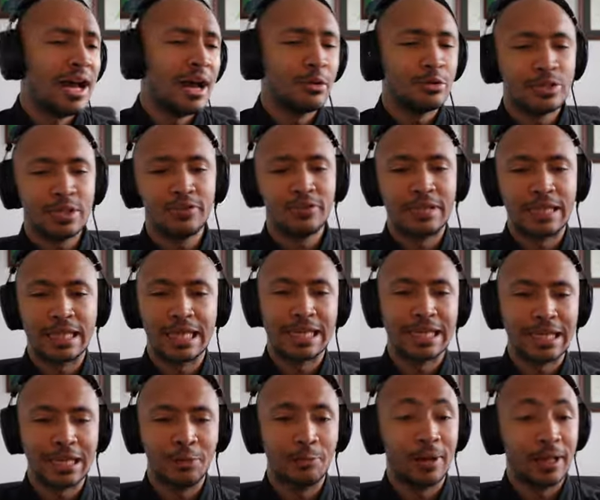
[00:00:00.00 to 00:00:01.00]
I was even
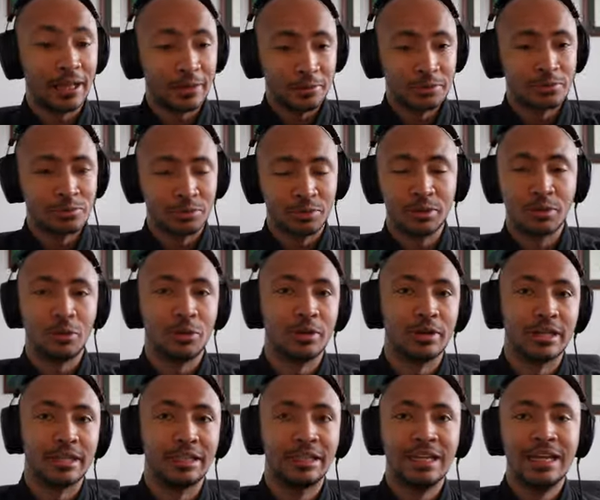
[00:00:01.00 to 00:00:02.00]
thinking while I was
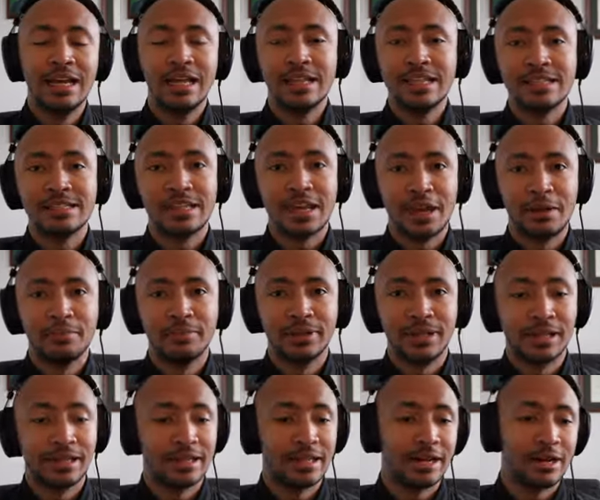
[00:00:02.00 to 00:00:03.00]
recording this
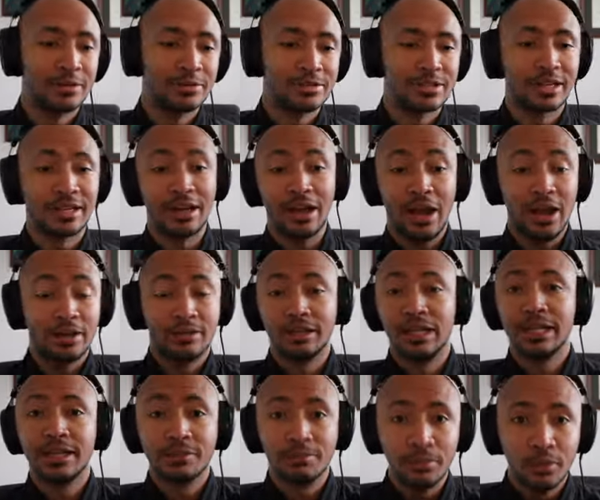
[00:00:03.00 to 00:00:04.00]
gameplay that I was like, I'd
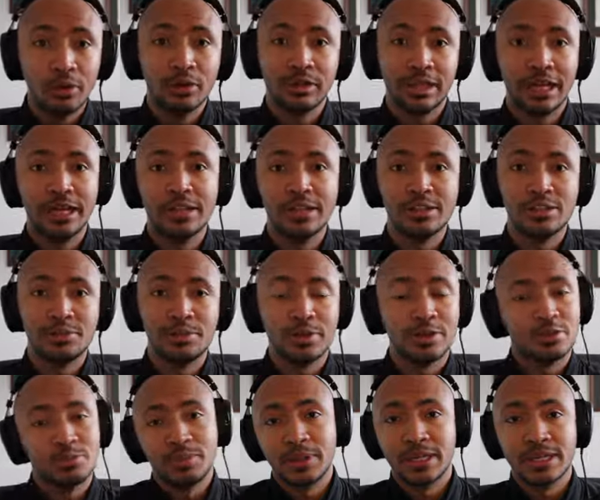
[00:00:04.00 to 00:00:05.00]
like more Lightning
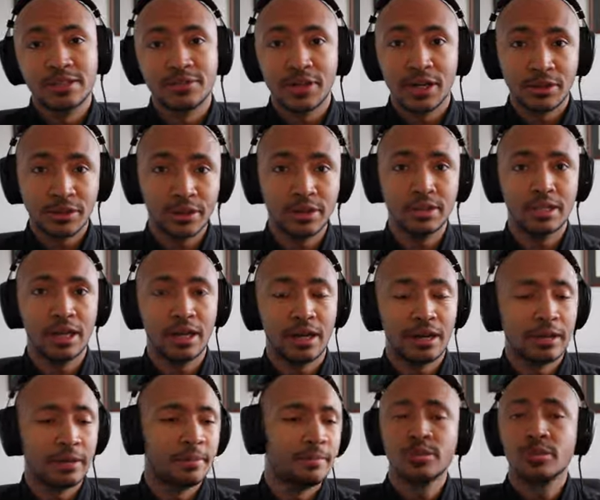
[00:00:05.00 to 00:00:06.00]
Spears because of how good they
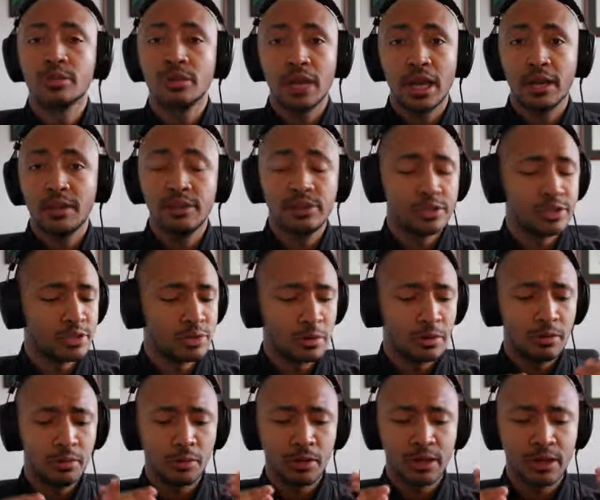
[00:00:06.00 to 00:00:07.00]
are. So yeah, you're just
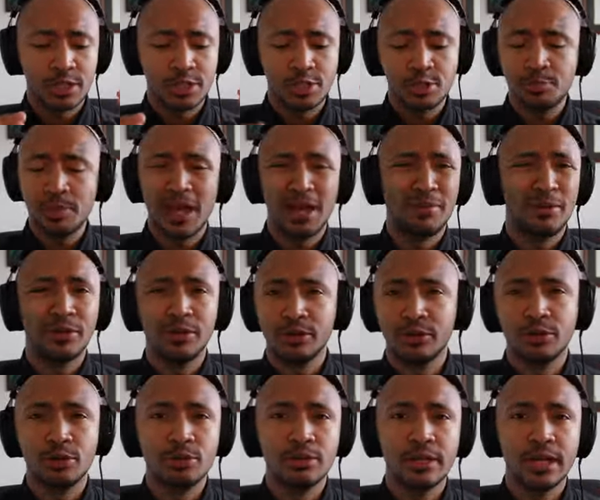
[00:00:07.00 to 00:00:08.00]
going to want to spam all your
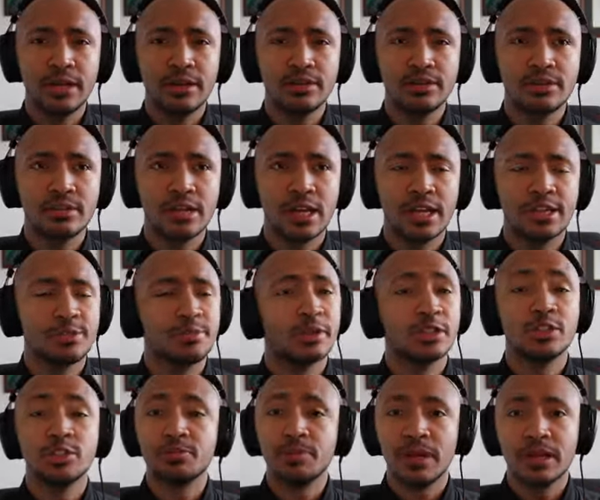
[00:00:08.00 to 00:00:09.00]
cooldowns as
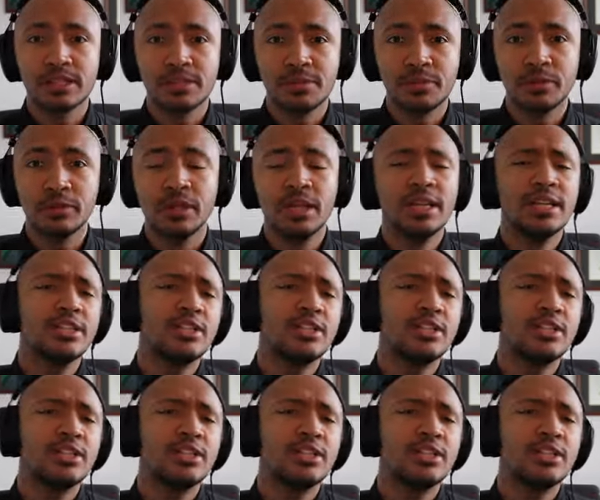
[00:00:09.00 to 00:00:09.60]
much as possible.